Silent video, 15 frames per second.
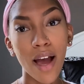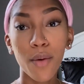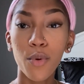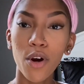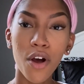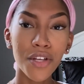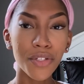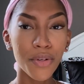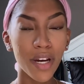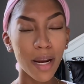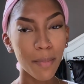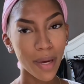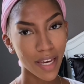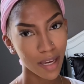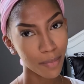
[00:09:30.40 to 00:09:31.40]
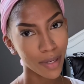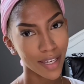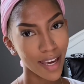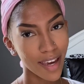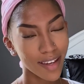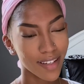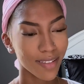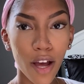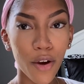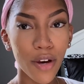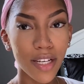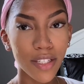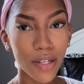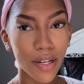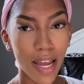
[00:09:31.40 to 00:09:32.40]
We're also gonna bake him a cake.
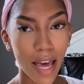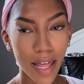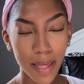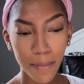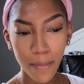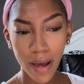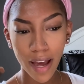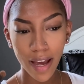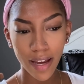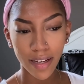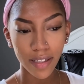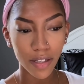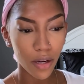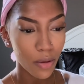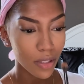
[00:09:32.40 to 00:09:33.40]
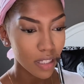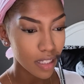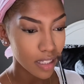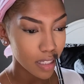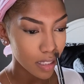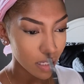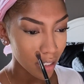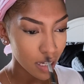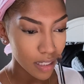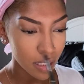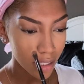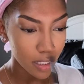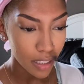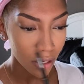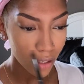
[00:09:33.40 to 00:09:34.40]
Okay, so now that my nose is
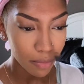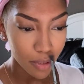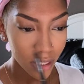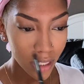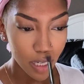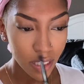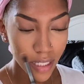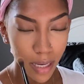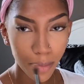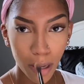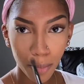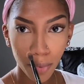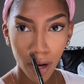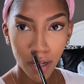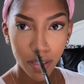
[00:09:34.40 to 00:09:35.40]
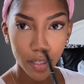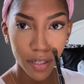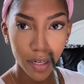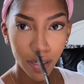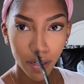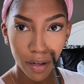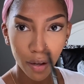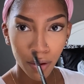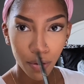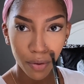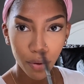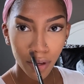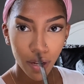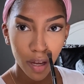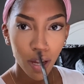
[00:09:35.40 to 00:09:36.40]
concealed, I'm just gonna take my bronzer and go
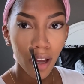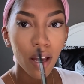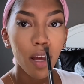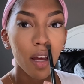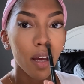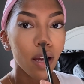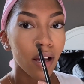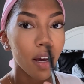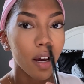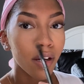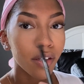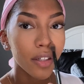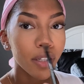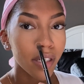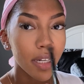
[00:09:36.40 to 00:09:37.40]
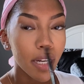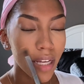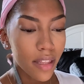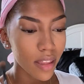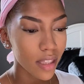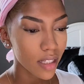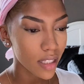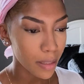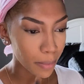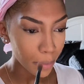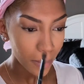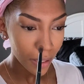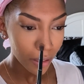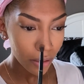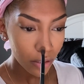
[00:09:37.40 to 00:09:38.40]
underneath the tip of
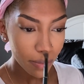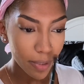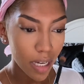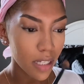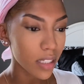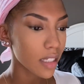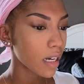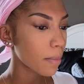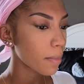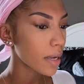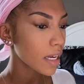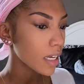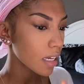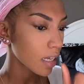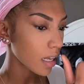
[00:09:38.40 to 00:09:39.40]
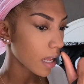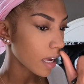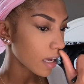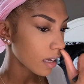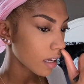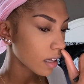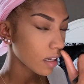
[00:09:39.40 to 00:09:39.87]
my nose because it's gonna make it like